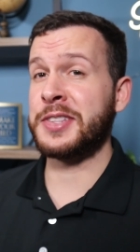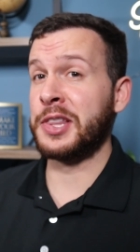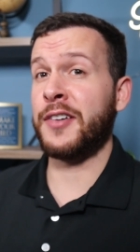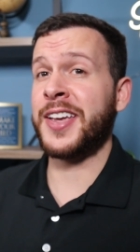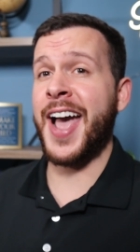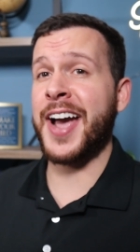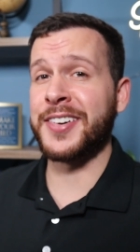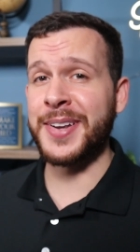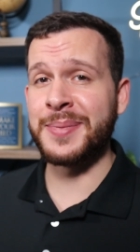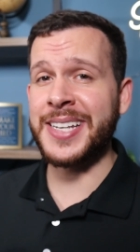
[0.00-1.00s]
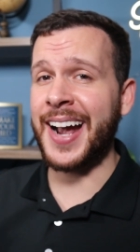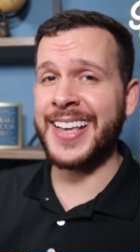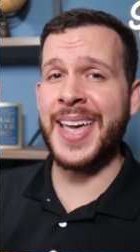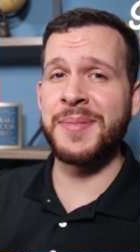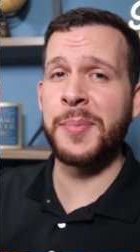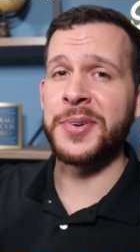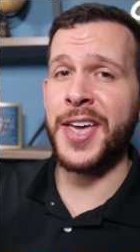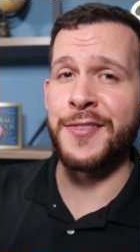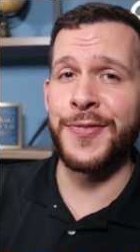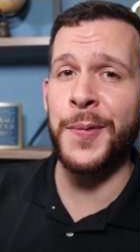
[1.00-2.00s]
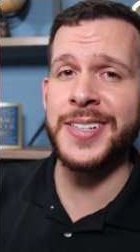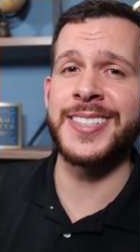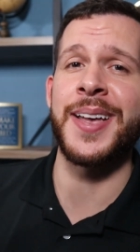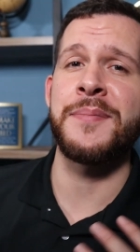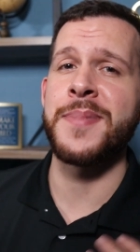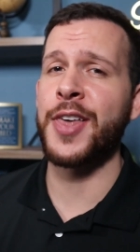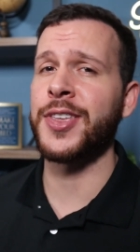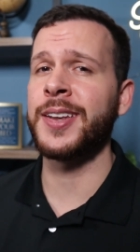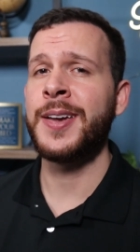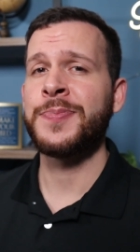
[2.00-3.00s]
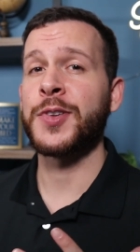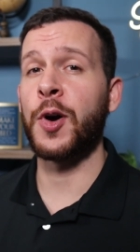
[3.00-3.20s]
loving acronyms, I came up with a four-step method